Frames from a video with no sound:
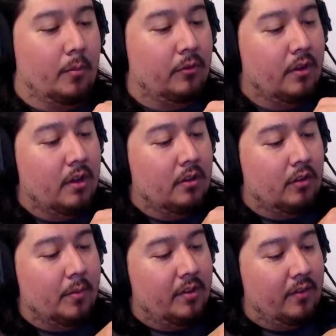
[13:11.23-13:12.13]
So I'm
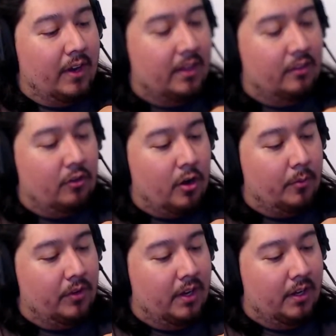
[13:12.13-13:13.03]
gonna see if I can get these arms
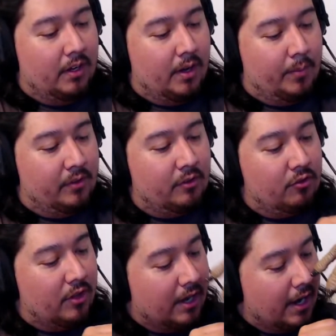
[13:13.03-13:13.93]
in a position
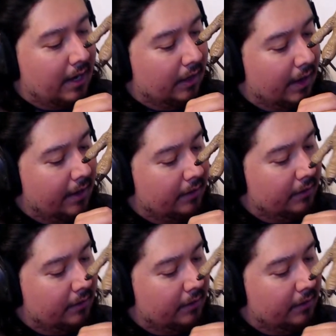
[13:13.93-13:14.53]
that I like.